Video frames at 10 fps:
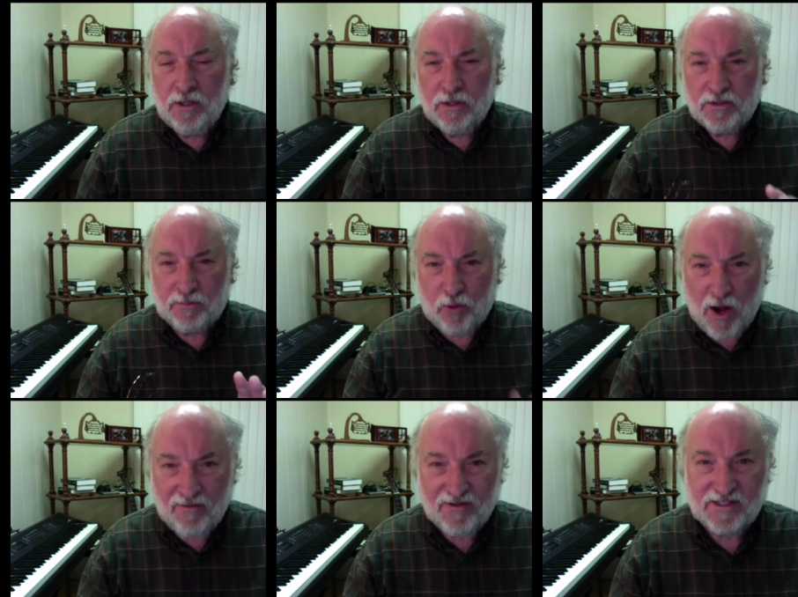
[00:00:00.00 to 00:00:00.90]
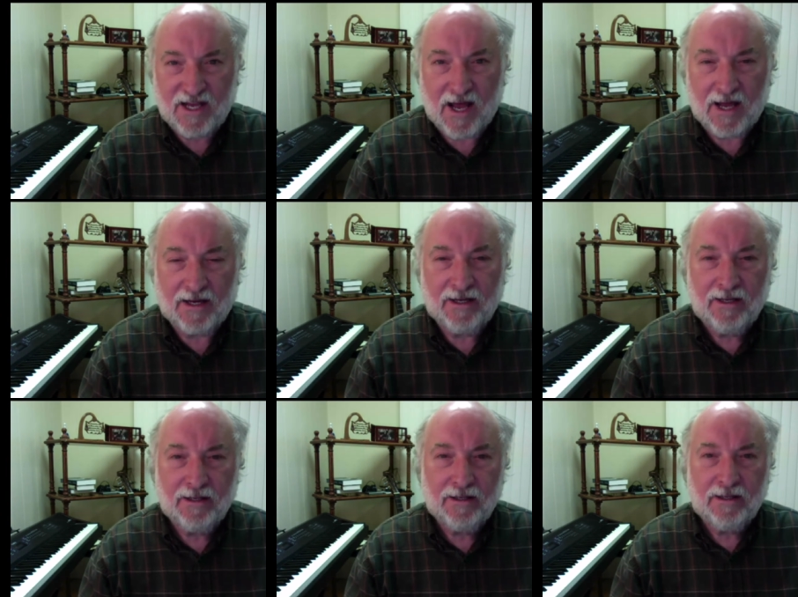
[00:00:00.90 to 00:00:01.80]
To prophesy
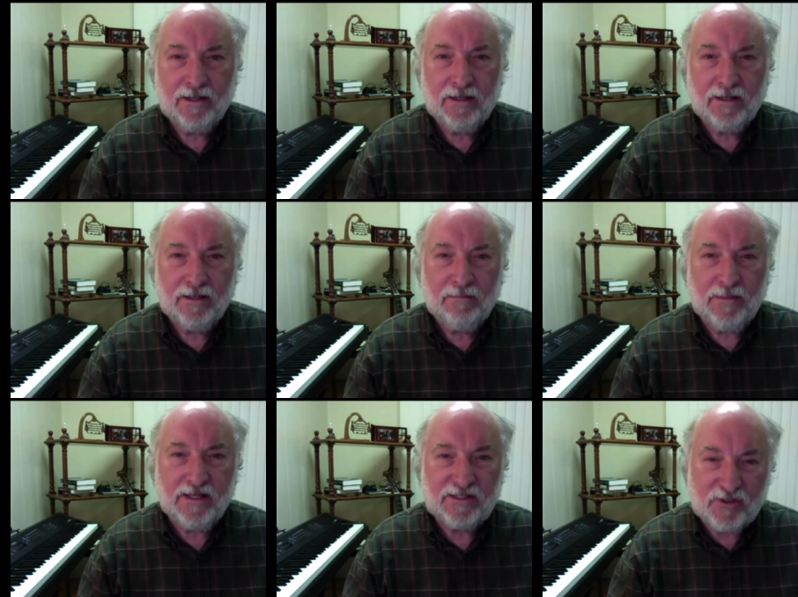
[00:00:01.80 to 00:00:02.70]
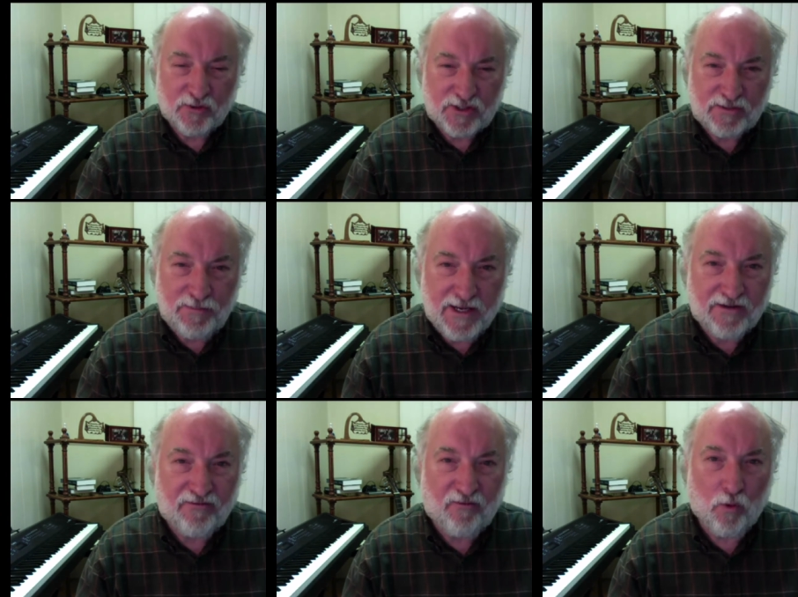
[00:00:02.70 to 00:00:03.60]
means to speak
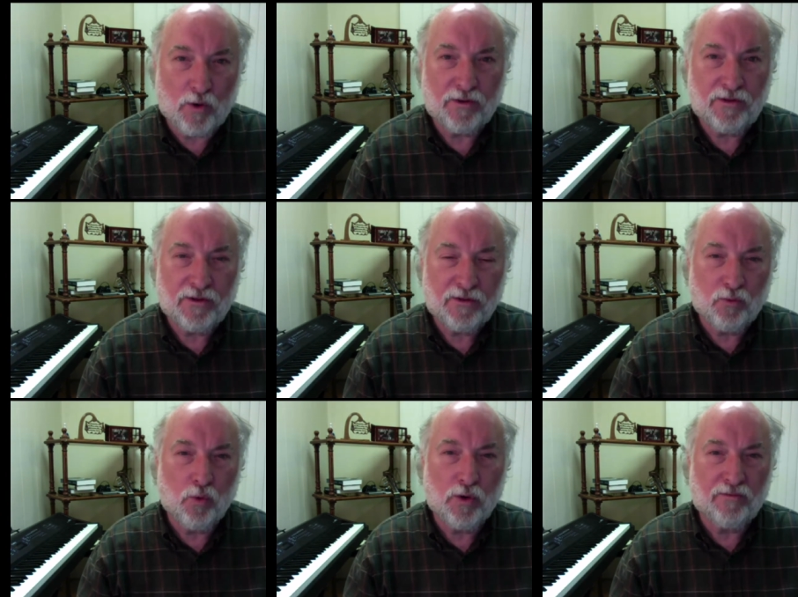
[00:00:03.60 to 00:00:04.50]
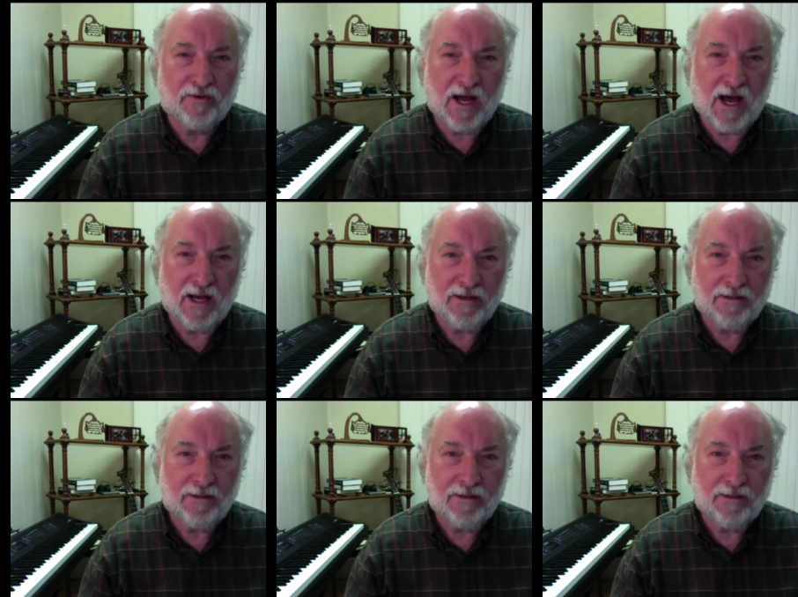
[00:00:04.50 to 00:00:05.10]
forth the word of God.